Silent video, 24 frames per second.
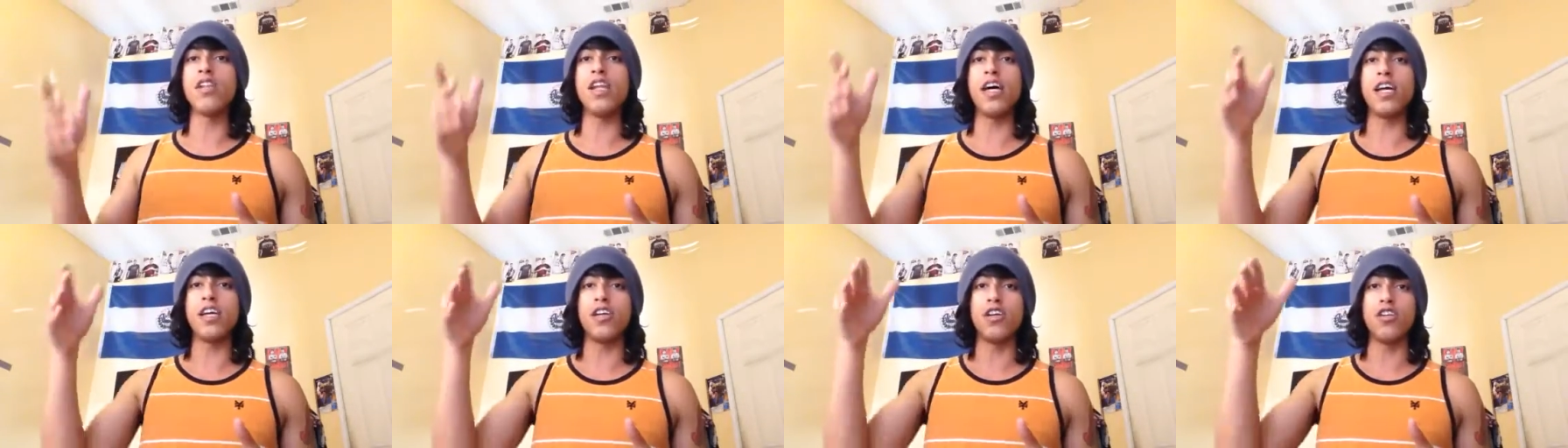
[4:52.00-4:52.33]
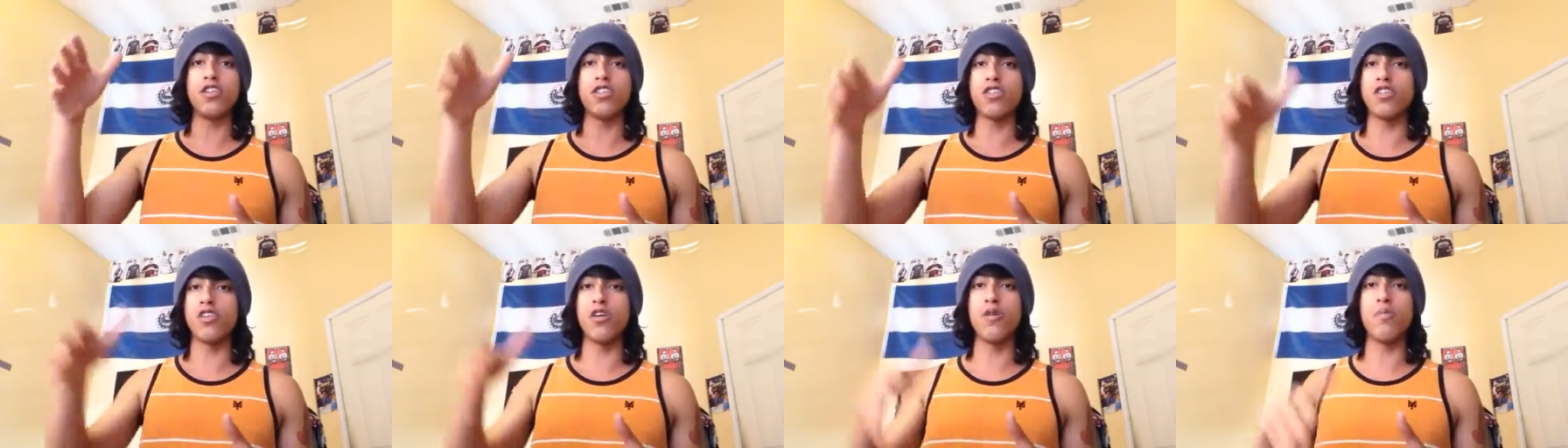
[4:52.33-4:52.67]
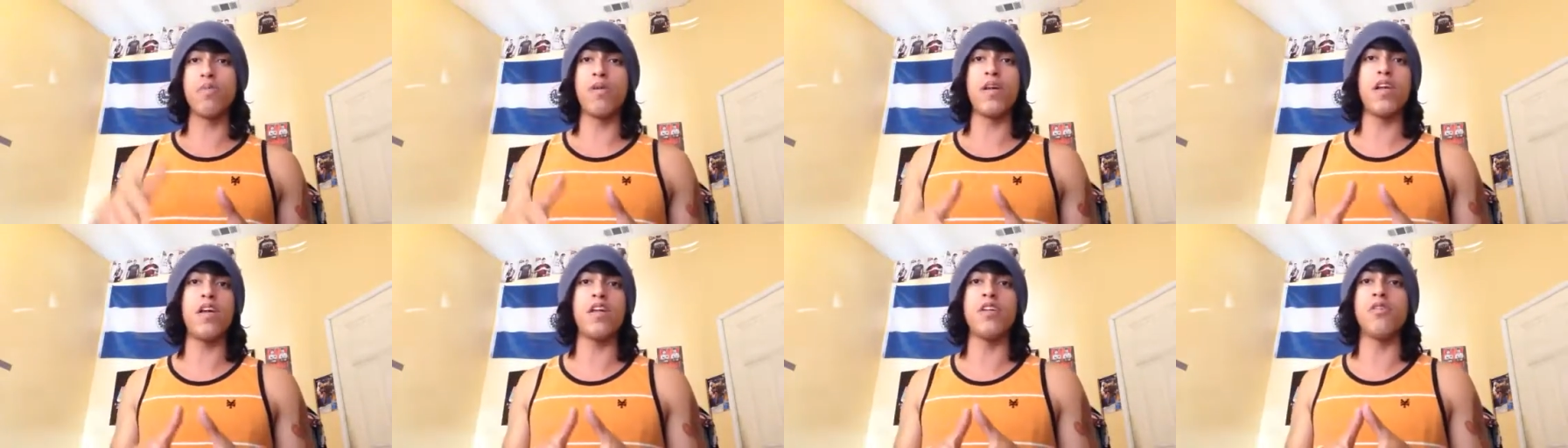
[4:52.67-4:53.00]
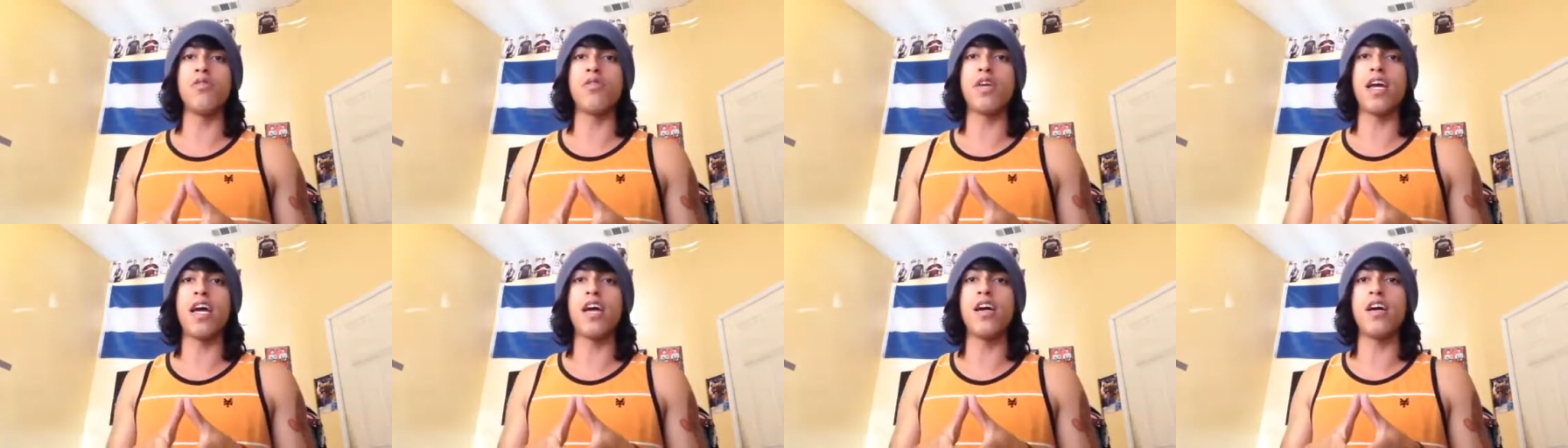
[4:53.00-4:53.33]
like you're stupid
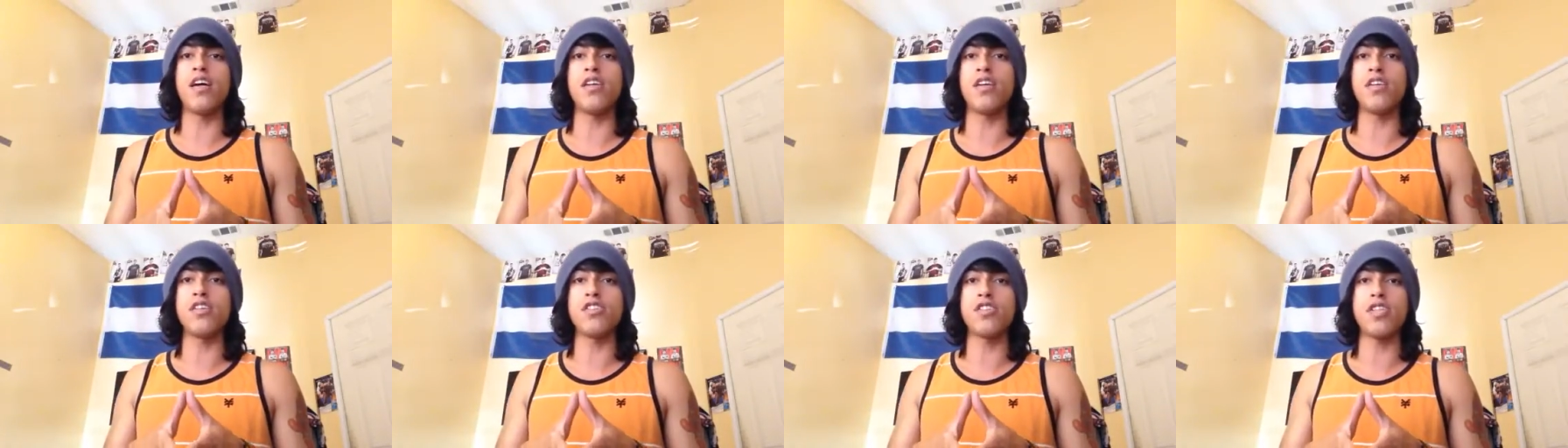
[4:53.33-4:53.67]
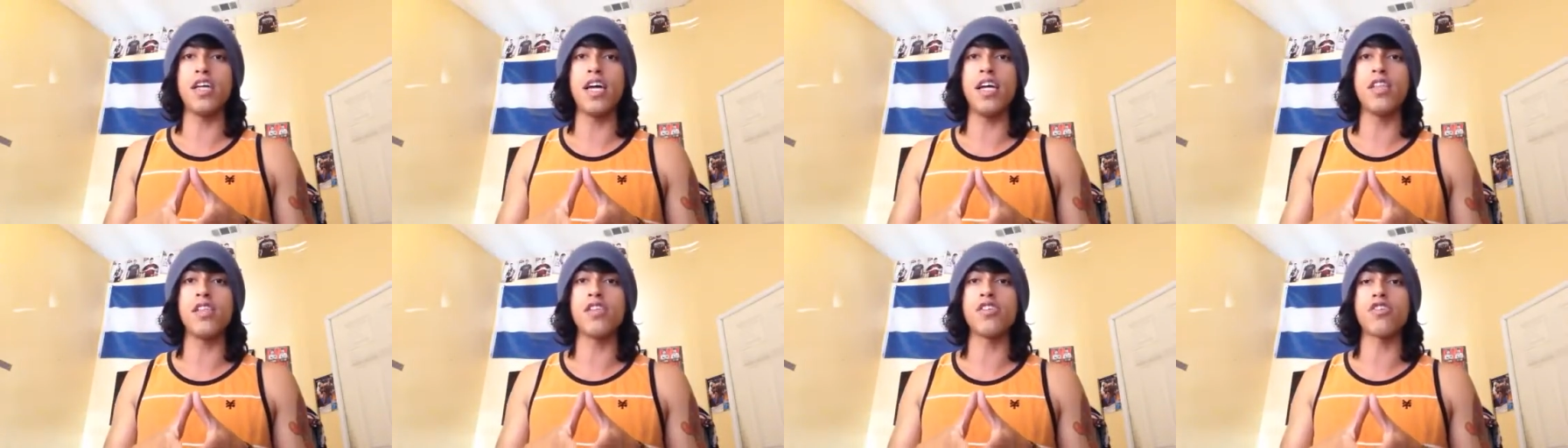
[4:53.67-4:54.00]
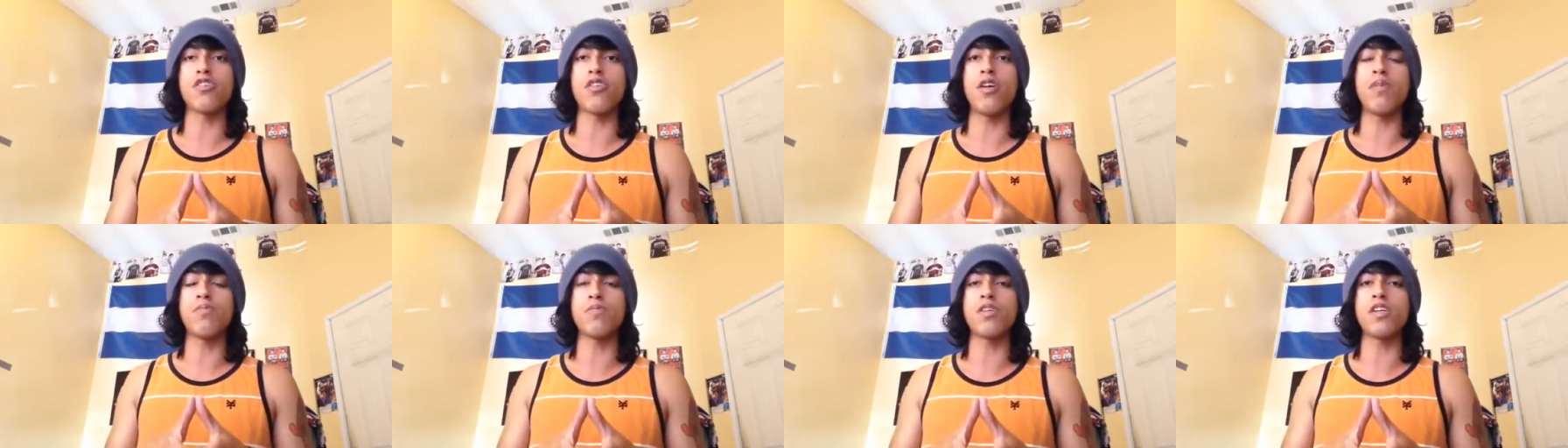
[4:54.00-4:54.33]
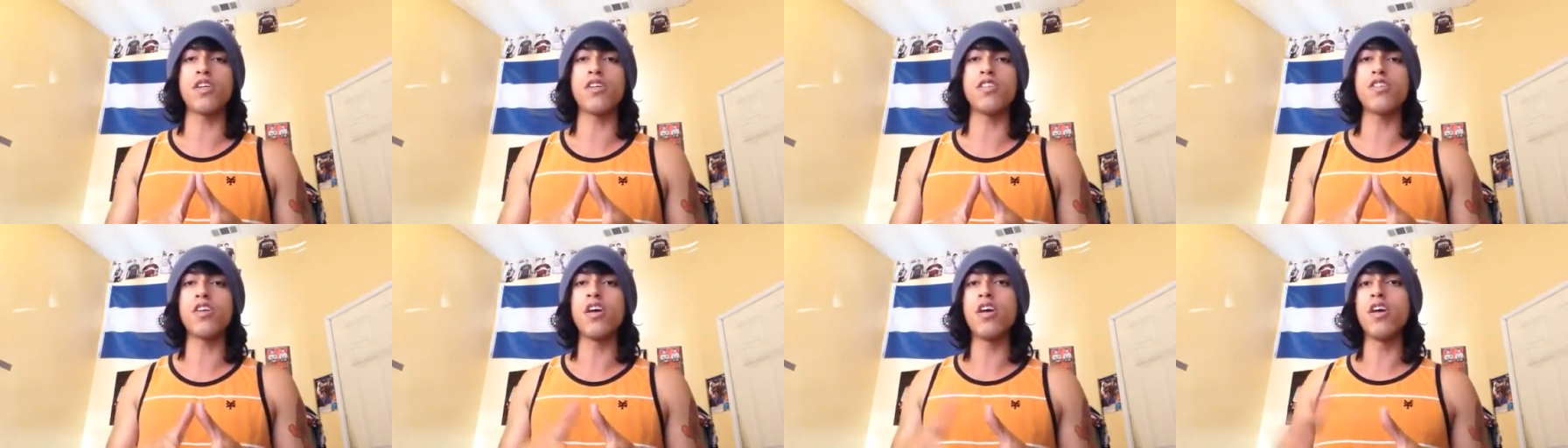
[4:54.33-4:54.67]
and you can't understand the
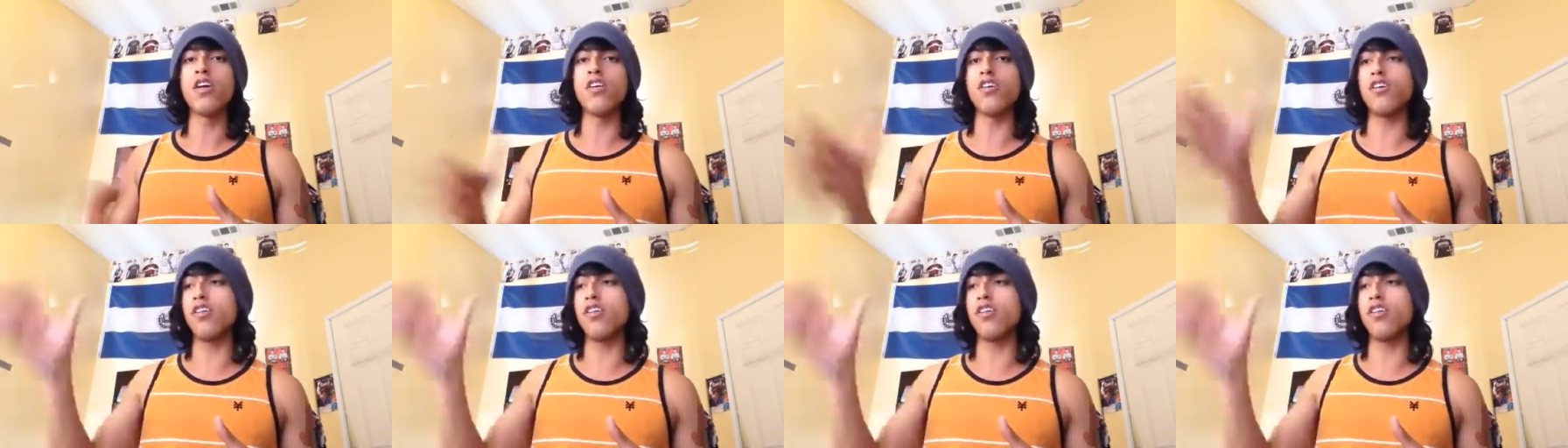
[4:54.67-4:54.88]
scriptures,